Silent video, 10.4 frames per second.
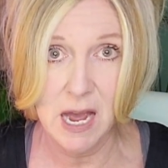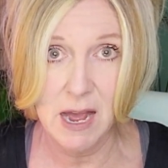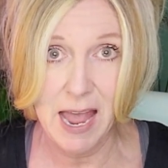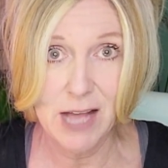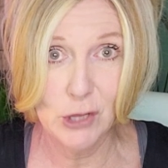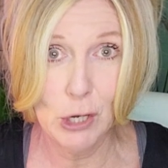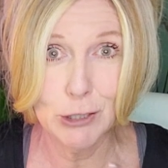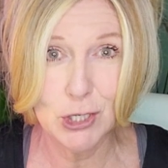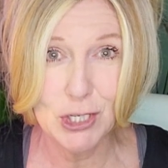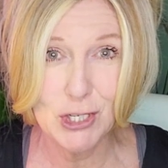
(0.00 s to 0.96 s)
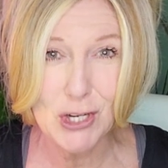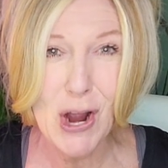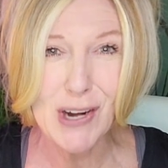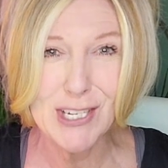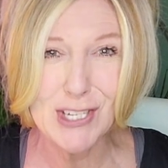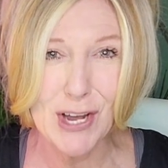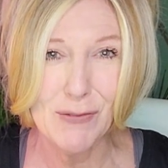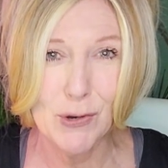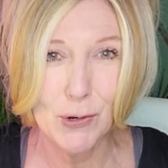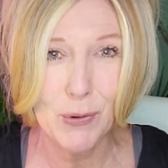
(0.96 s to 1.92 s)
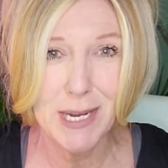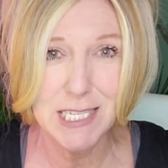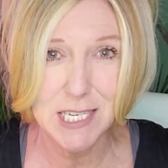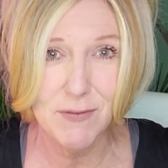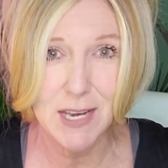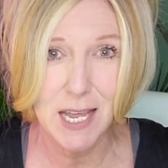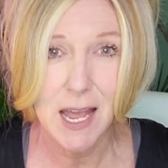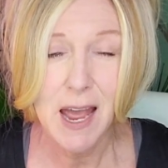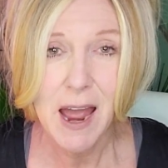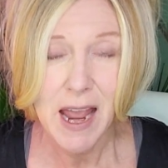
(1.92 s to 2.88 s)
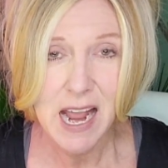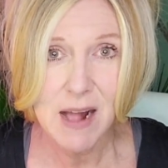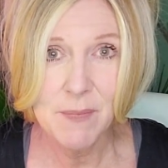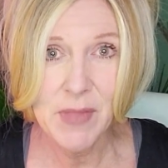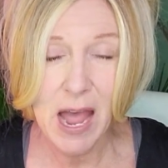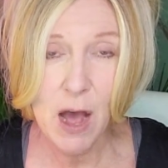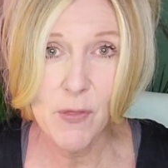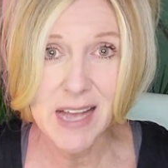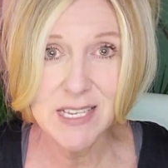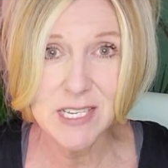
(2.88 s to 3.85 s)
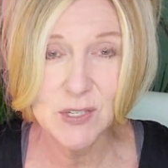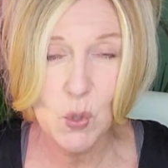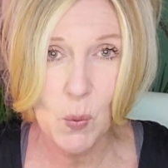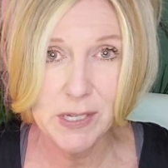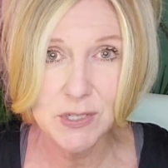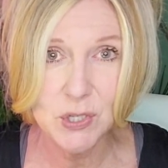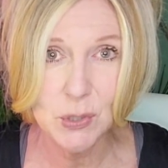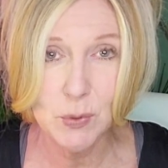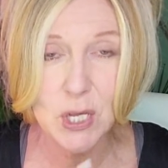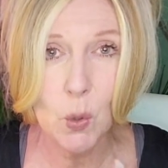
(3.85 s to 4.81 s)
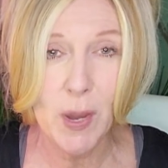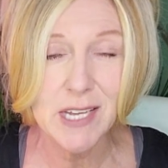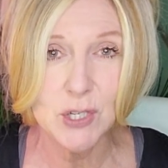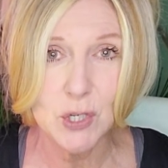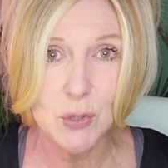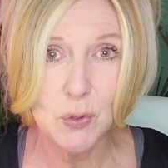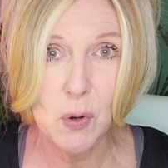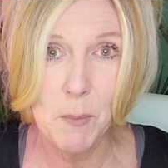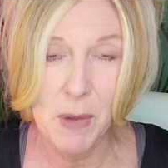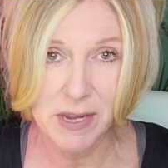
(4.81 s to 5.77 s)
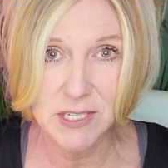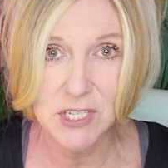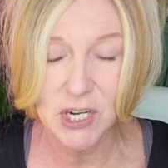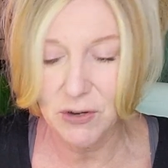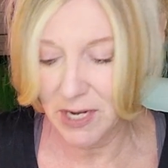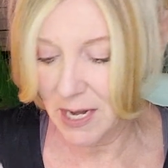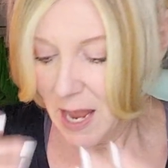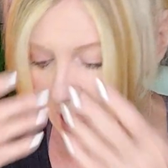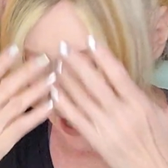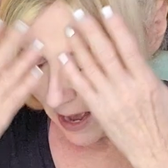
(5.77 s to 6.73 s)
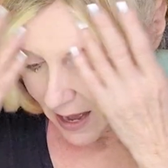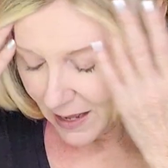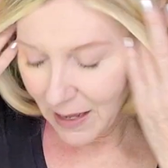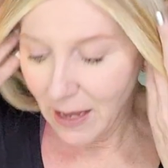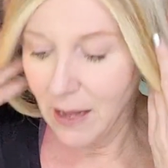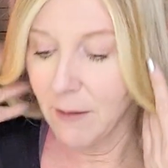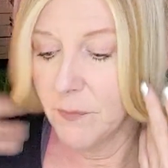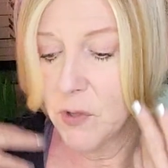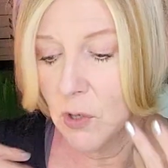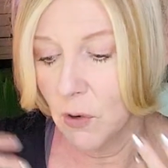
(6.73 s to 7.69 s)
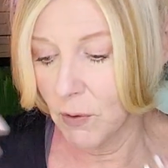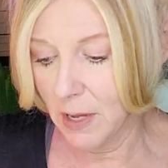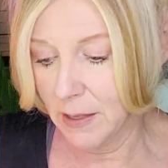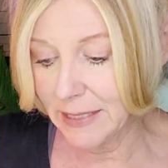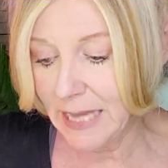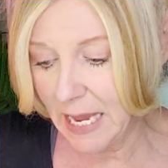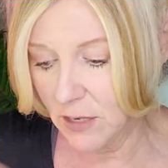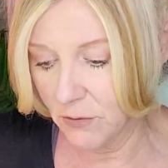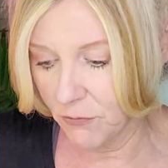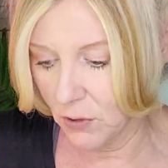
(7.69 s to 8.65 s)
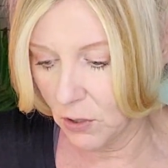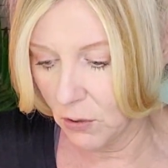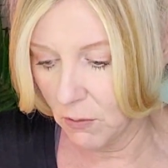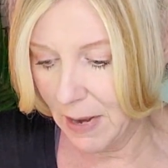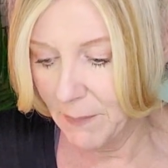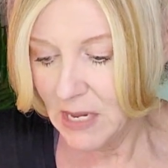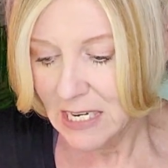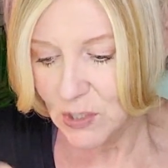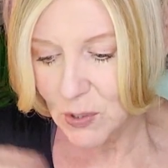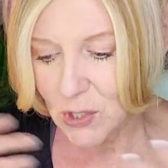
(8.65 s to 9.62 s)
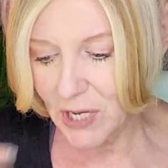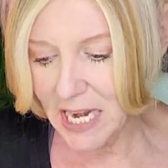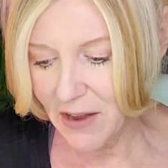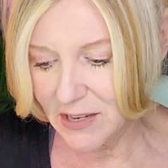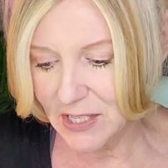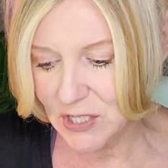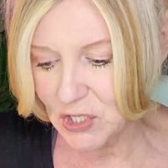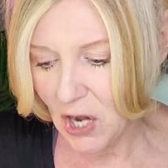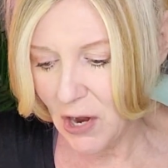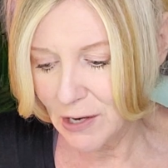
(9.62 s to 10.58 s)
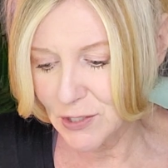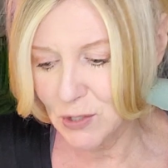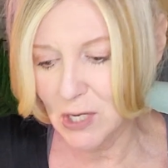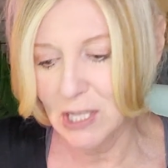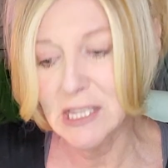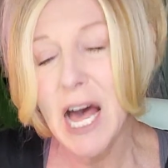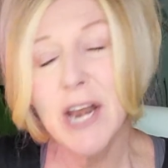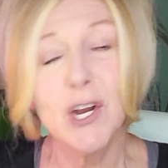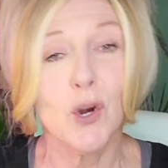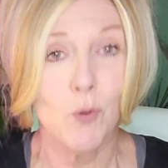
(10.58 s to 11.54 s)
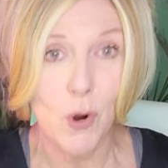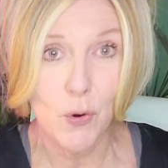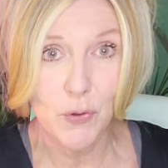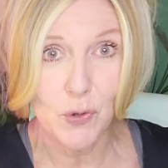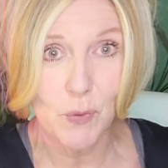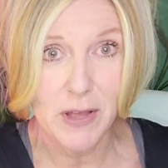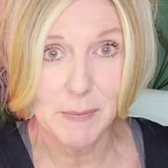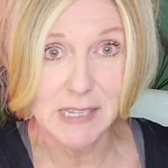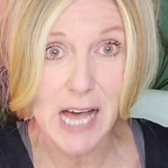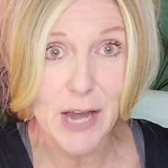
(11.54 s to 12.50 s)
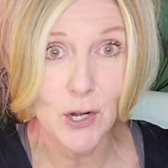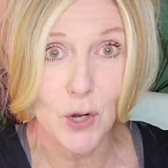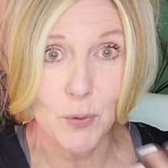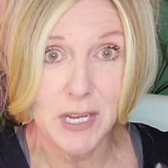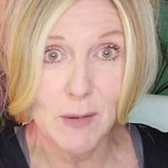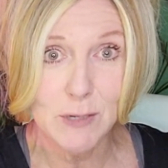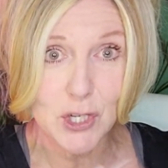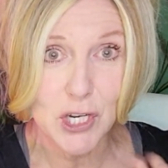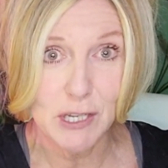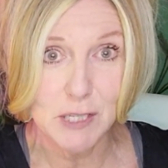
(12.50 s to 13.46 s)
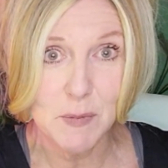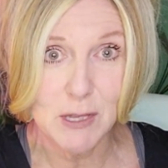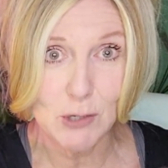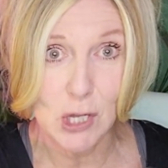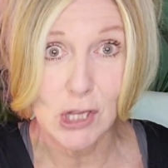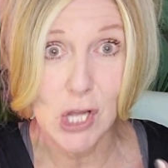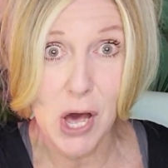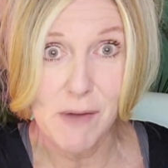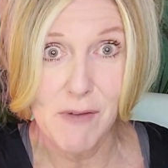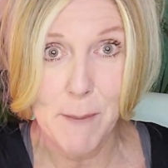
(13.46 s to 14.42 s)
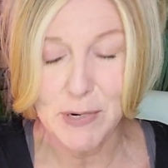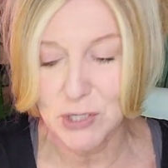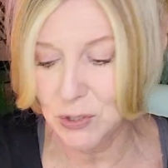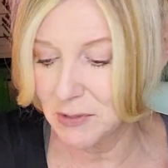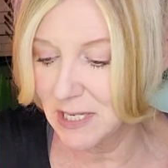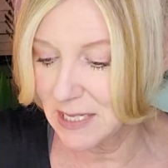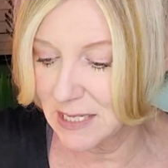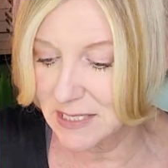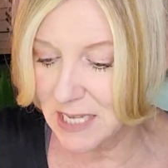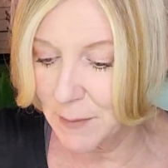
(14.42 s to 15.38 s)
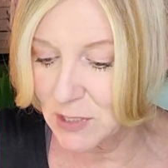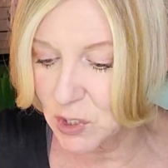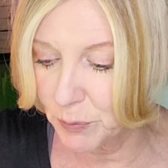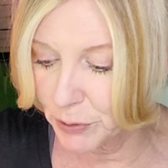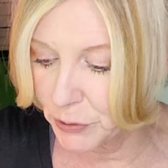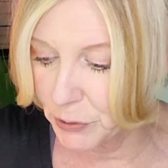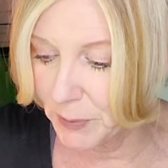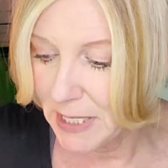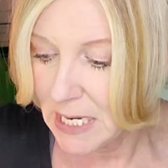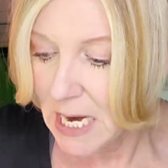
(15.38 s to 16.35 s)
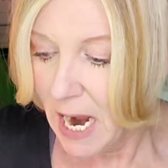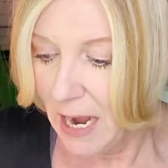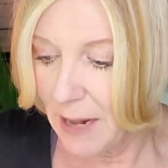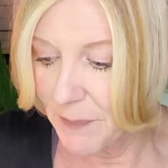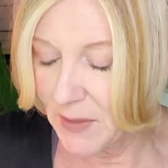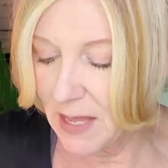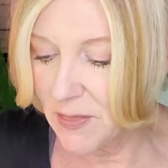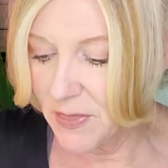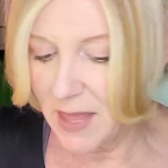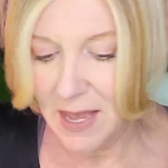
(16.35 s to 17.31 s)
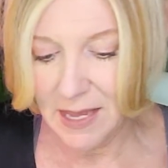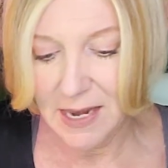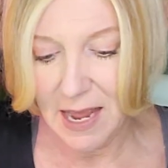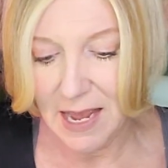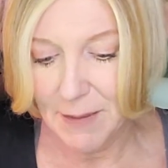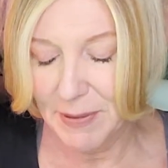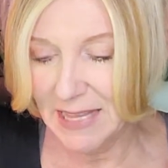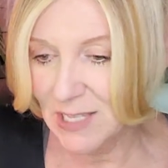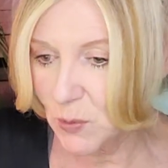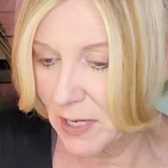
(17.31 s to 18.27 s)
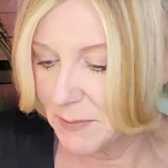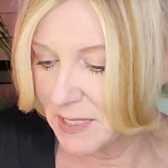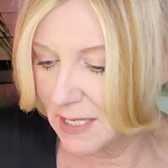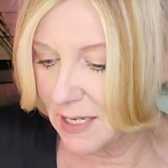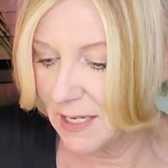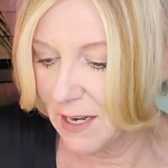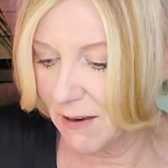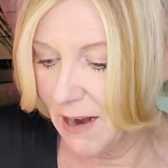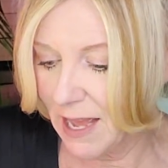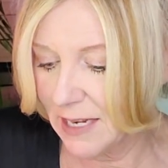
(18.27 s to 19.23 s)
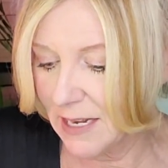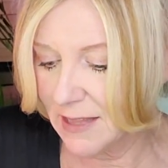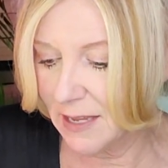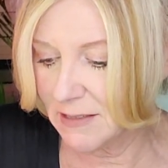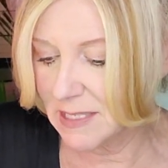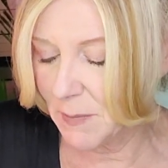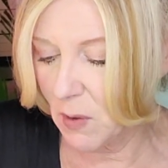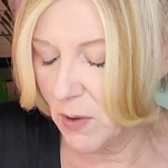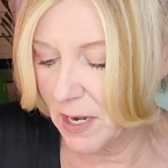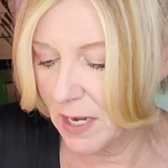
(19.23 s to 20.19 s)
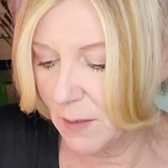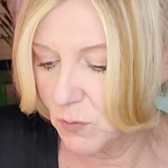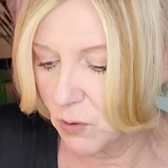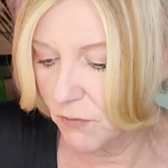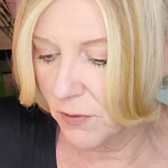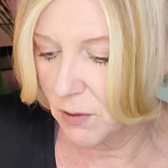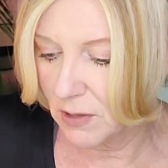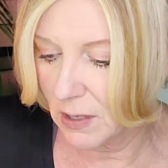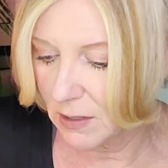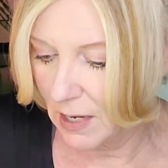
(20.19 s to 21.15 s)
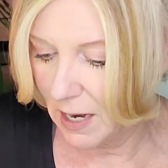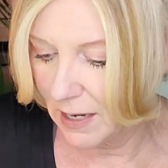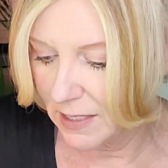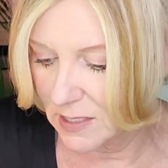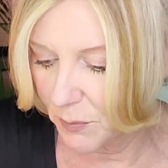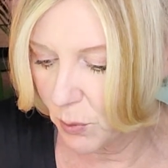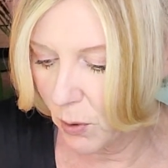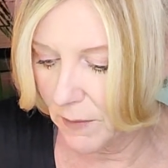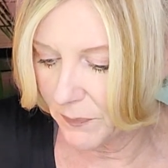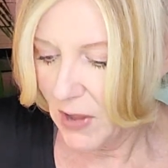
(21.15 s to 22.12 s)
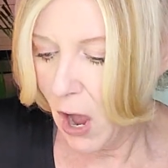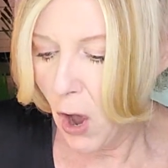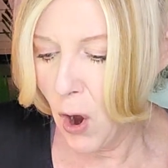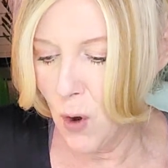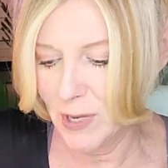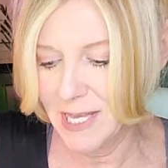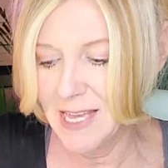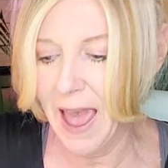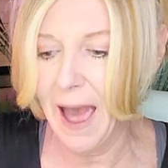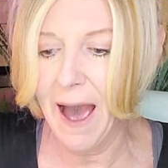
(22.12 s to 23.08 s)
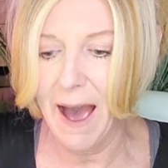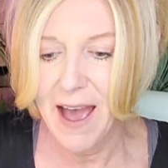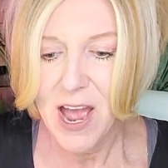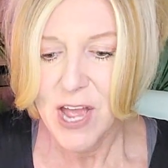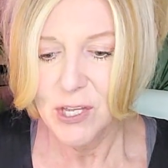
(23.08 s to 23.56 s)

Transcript: uh, at large and in charge of your creativity, and how that is going to equate to monetary, uh, uh, you know, uh, gain for you, right? So he's looking out at the stars. There's a lot of growth around them, a lot of green, which tells me there's a lot of opportunity that's coming to bloom. Um, and then, uh, but that's what I'm seeing here. Uh, anything else that may want to come through for you that uh, is important? Oh, yeah.